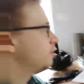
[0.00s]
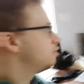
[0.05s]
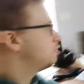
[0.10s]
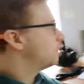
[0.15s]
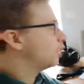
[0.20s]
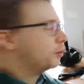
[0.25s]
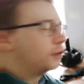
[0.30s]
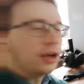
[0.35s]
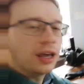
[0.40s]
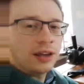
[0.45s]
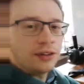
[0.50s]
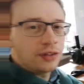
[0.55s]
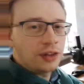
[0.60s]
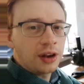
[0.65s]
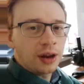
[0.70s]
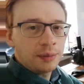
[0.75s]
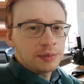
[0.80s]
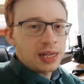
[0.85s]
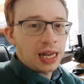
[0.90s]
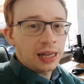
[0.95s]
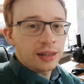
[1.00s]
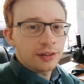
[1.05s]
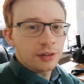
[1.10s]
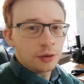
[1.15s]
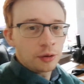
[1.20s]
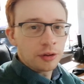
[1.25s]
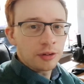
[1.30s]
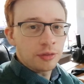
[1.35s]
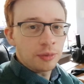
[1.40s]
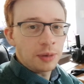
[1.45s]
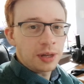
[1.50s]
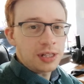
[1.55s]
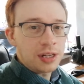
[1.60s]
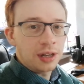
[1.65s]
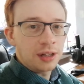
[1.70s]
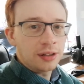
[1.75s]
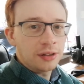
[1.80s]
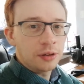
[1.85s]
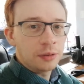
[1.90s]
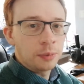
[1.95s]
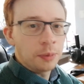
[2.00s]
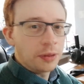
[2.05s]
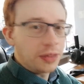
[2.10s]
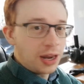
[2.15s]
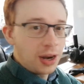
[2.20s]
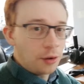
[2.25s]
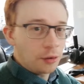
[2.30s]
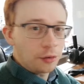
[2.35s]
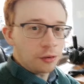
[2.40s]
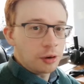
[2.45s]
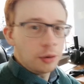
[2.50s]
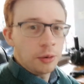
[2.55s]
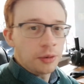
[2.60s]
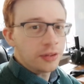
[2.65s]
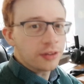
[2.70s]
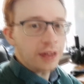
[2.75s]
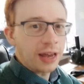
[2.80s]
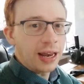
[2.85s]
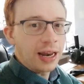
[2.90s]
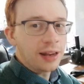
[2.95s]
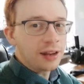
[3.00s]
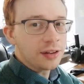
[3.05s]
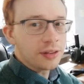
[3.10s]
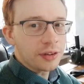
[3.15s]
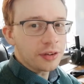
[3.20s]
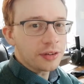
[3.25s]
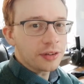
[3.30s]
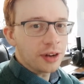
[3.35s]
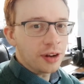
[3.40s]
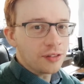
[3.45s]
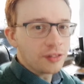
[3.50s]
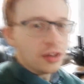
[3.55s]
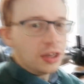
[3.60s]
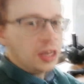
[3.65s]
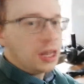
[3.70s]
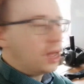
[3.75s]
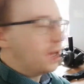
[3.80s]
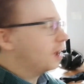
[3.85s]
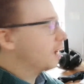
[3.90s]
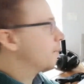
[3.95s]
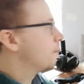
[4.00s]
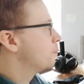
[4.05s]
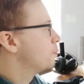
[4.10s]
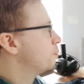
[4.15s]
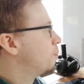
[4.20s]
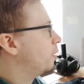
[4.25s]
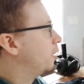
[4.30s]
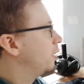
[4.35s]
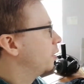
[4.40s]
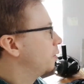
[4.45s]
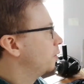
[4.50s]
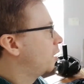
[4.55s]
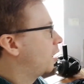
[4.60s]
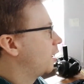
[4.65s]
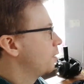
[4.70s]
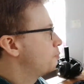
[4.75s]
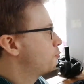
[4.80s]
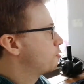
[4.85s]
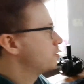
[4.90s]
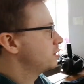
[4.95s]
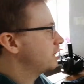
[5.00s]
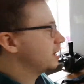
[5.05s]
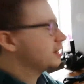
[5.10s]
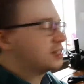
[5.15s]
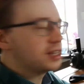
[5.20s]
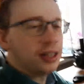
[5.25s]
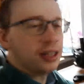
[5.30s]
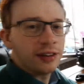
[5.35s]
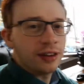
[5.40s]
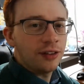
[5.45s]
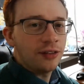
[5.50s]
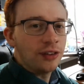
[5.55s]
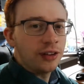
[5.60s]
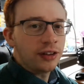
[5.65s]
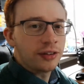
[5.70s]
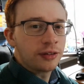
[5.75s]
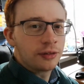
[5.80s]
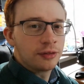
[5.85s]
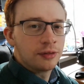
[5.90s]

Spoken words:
joke is that I'm telling stories from my childhood, but they're not true, and there's aliens and stuff. But I present it as if it's